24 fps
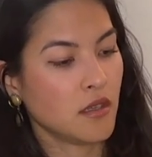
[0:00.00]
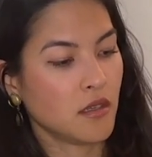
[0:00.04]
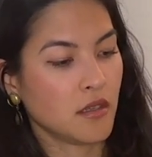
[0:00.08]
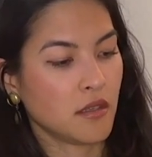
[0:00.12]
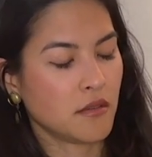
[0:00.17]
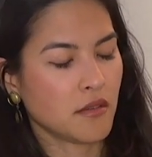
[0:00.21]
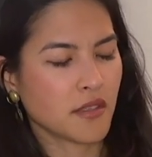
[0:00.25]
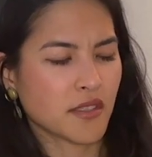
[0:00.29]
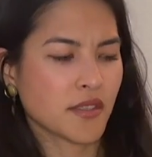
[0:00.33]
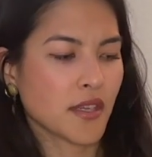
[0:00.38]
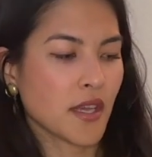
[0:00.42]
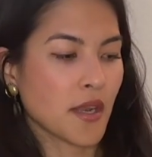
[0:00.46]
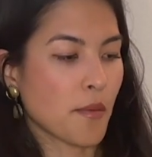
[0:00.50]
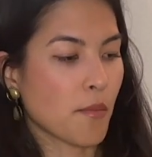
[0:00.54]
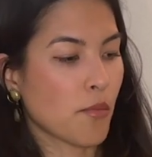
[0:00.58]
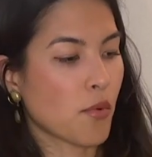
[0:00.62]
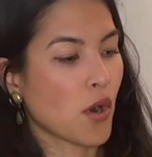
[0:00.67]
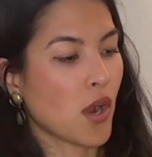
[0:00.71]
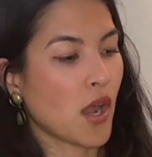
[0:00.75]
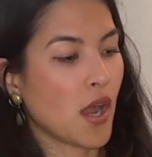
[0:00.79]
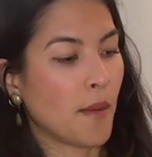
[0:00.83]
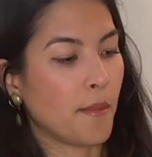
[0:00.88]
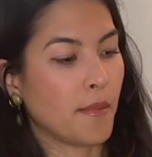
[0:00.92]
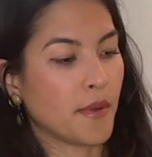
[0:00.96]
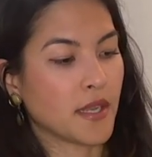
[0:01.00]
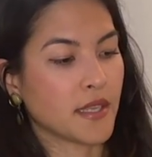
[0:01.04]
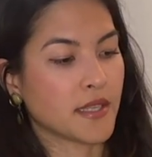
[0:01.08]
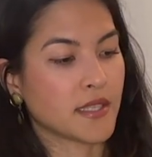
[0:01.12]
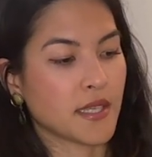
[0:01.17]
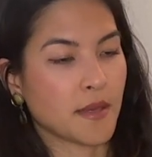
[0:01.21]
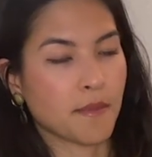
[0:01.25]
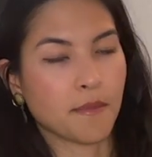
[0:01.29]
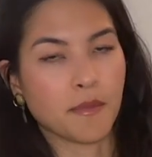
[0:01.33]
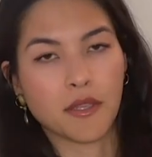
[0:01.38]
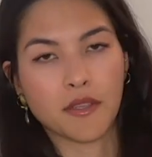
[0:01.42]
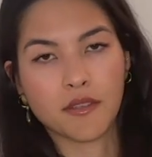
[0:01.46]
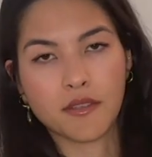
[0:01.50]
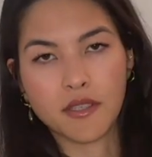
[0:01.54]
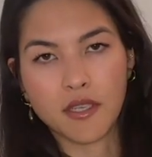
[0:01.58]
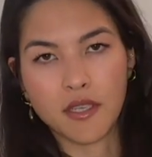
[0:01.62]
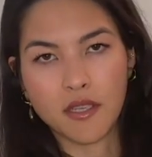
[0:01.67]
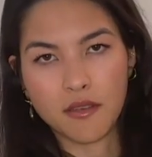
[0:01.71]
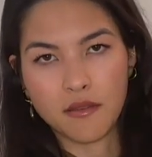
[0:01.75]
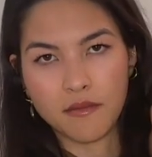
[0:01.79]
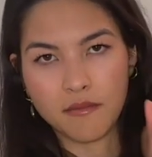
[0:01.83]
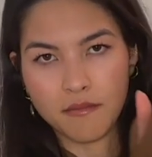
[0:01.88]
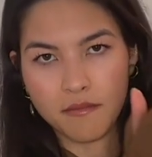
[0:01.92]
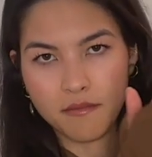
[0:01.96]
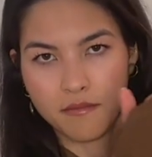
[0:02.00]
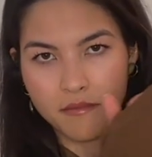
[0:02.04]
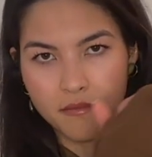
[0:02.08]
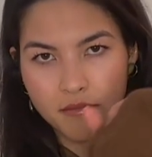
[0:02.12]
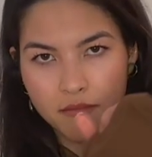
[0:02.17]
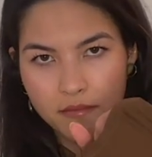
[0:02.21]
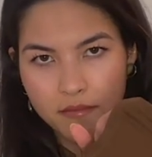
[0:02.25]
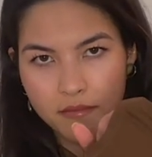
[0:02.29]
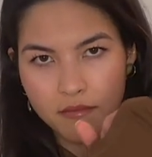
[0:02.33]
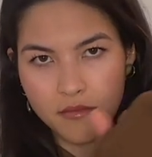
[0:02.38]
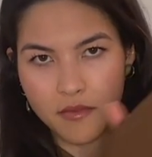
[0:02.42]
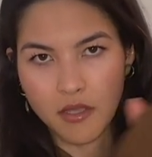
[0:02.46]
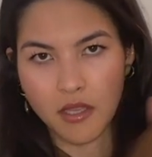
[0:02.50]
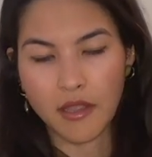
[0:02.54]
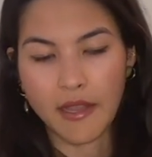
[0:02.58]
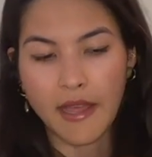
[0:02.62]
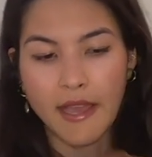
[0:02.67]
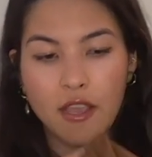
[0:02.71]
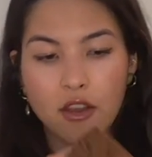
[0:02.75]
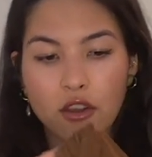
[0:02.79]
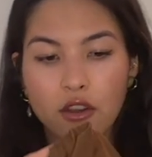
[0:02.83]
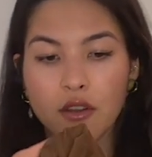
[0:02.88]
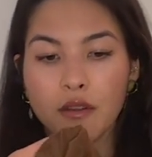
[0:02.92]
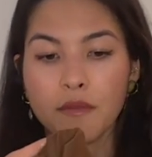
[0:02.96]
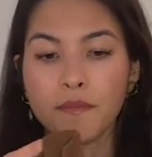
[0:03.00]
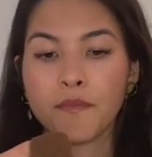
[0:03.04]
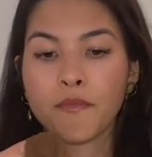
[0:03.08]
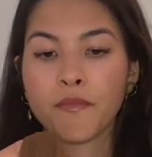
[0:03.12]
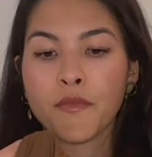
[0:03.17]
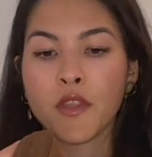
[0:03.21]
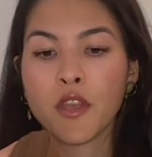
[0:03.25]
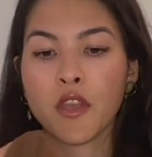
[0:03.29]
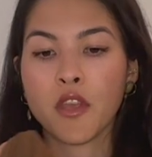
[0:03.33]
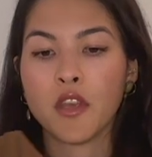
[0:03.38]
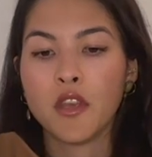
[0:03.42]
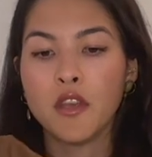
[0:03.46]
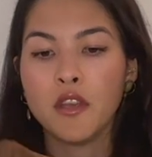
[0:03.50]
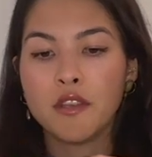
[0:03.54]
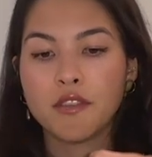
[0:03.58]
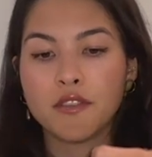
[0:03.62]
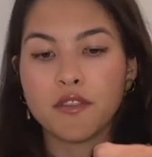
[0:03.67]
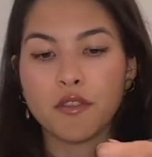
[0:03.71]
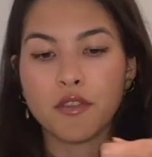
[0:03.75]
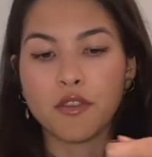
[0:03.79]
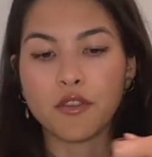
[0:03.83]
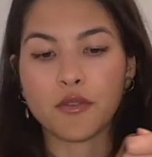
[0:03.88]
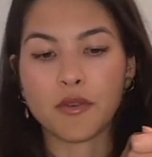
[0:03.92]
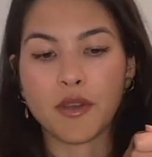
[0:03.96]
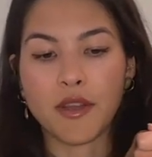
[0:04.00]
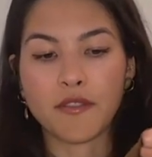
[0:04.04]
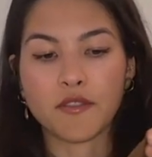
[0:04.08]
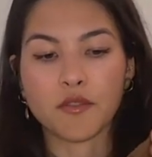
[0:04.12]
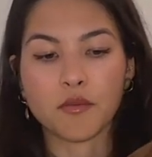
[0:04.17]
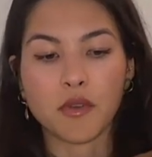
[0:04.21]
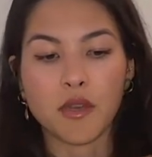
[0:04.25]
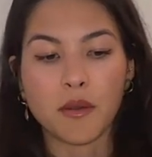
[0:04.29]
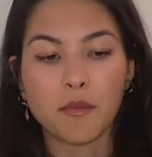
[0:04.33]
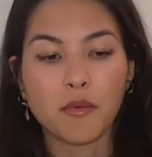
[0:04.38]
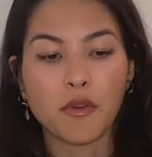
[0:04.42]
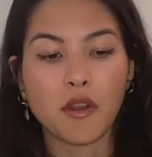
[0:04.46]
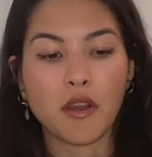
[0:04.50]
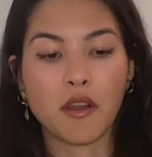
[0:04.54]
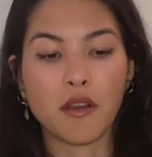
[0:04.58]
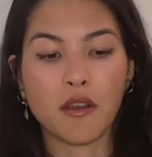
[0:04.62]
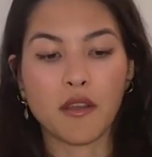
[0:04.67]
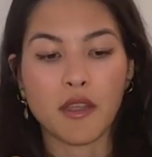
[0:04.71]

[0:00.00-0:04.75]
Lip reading: it's not a bra, but it's a built-in layer so that you don't have to wear a bra.